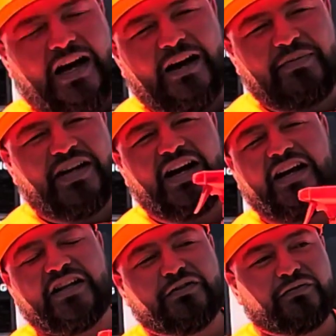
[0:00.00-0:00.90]
I've been
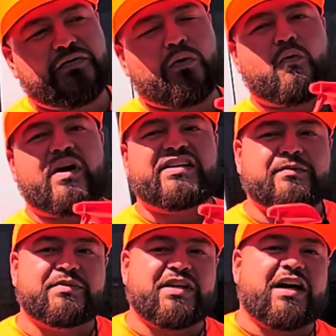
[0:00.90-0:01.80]
eyeing this one for quite
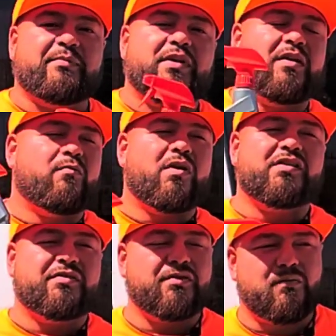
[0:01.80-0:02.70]
some time,
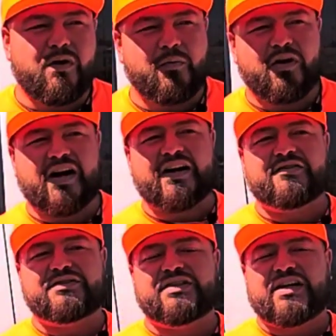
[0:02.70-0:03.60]
walked through the Walmart
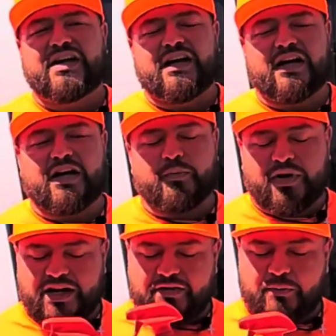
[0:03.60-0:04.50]
aisles,
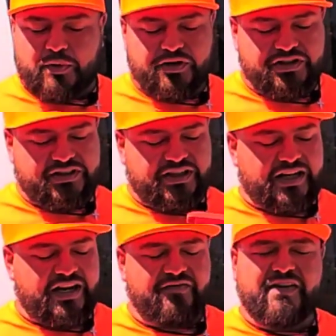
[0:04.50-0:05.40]
but I never purchased it.
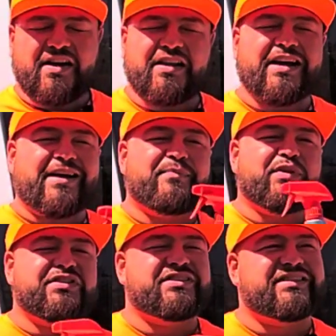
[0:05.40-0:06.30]
And finally I
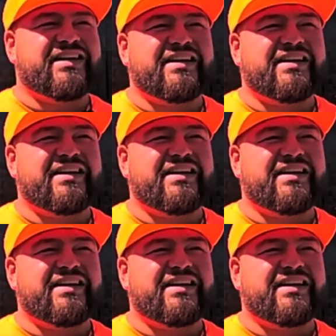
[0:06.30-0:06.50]
purchased it.